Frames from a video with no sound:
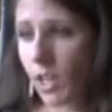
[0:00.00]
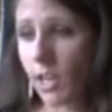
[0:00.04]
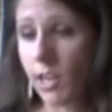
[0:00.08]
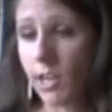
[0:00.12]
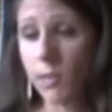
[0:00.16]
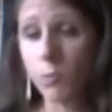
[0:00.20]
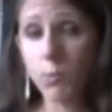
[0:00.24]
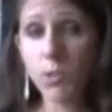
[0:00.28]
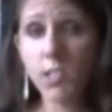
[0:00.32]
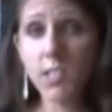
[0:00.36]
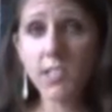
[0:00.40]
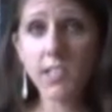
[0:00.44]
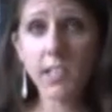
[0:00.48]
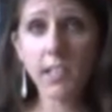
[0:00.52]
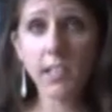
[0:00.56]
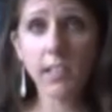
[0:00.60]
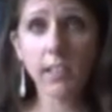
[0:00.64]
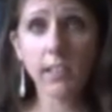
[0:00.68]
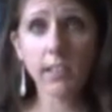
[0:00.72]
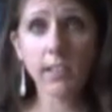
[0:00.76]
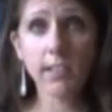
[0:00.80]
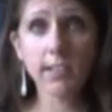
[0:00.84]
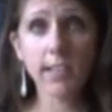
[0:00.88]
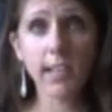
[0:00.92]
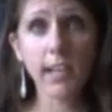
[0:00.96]
and we see
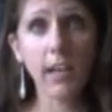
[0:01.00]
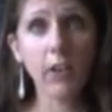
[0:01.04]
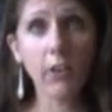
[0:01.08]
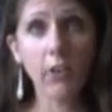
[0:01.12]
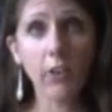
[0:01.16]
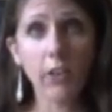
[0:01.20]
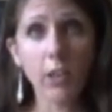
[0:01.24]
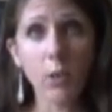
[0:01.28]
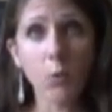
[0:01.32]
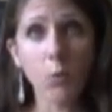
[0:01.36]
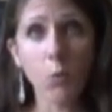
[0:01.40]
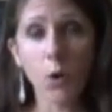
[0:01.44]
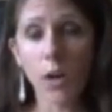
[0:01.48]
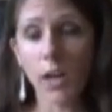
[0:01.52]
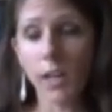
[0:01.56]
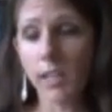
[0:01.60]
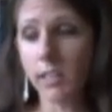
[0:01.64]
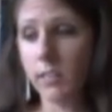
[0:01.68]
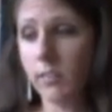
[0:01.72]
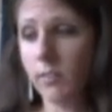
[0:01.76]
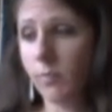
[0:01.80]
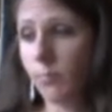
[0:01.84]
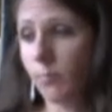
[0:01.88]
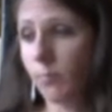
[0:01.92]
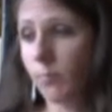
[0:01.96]
that it's a healthy
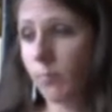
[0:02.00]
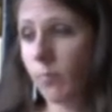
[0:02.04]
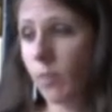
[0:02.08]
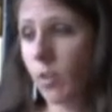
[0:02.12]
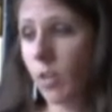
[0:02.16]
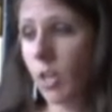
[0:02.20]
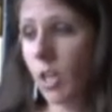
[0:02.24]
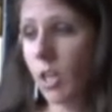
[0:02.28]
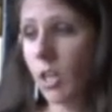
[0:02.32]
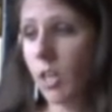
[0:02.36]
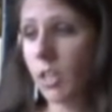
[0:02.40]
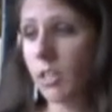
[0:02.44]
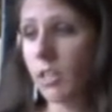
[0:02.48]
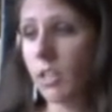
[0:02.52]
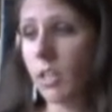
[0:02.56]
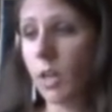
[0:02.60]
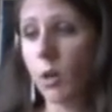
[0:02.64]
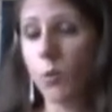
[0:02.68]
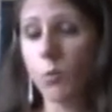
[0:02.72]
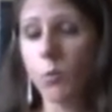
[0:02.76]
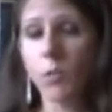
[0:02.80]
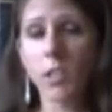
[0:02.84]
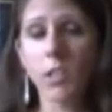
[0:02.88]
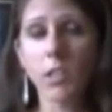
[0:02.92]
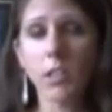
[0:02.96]
wine,
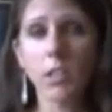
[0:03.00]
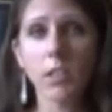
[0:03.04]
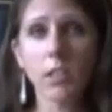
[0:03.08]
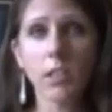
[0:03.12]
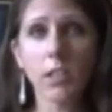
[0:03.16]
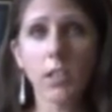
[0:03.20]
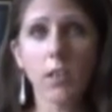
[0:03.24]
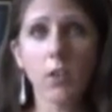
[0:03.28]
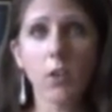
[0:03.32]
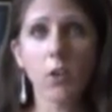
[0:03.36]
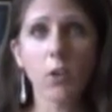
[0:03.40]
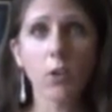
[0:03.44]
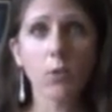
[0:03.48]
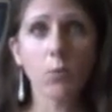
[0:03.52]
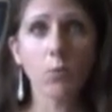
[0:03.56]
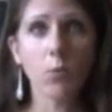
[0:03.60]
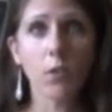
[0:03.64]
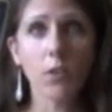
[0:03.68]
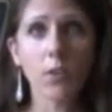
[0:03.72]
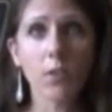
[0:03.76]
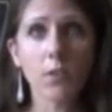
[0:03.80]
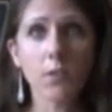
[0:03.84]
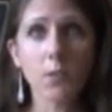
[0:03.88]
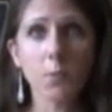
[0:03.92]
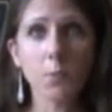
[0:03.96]
now we can get on
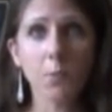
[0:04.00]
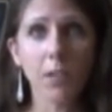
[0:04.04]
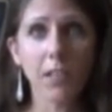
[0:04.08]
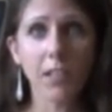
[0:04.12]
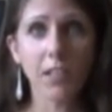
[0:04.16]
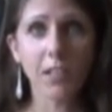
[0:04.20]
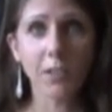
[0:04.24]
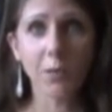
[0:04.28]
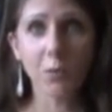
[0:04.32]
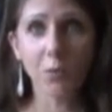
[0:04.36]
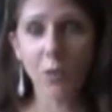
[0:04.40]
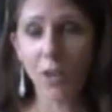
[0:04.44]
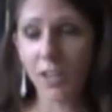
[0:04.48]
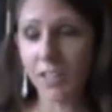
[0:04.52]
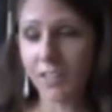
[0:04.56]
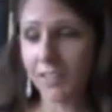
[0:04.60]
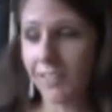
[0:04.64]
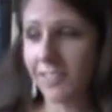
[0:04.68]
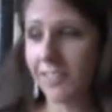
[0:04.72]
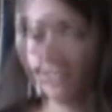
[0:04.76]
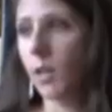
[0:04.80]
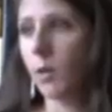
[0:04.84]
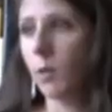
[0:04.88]
with smelling the wine.